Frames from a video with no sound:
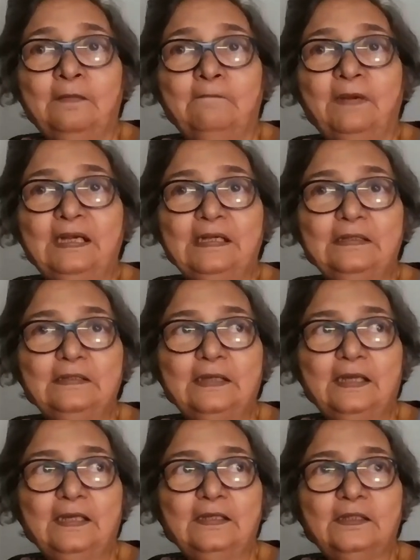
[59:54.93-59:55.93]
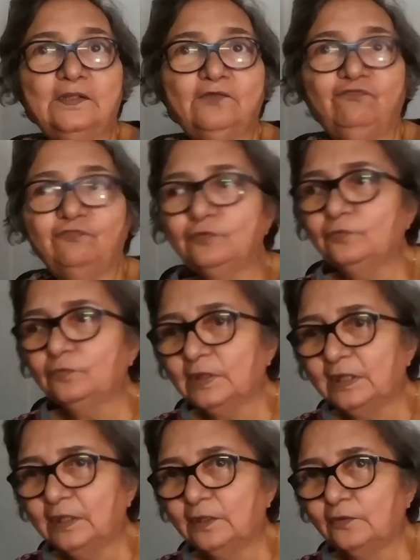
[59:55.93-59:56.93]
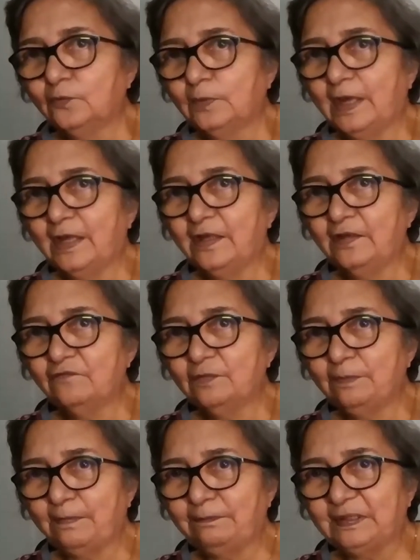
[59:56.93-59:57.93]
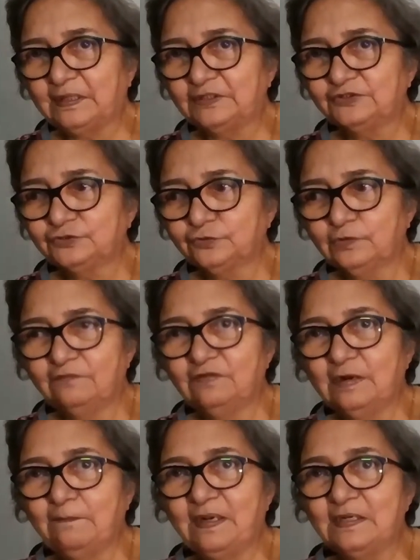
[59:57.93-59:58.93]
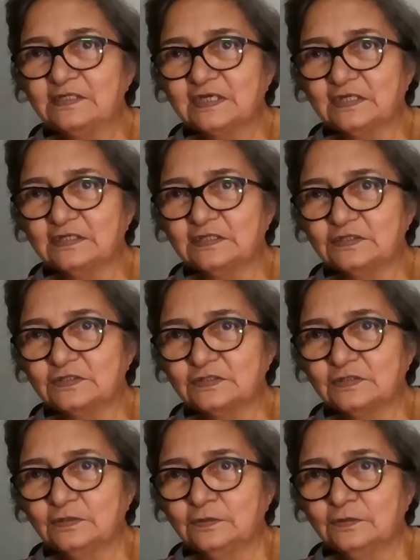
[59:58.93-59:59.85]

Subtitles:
But like if you have a peptic ulcer, you have an appendicitis,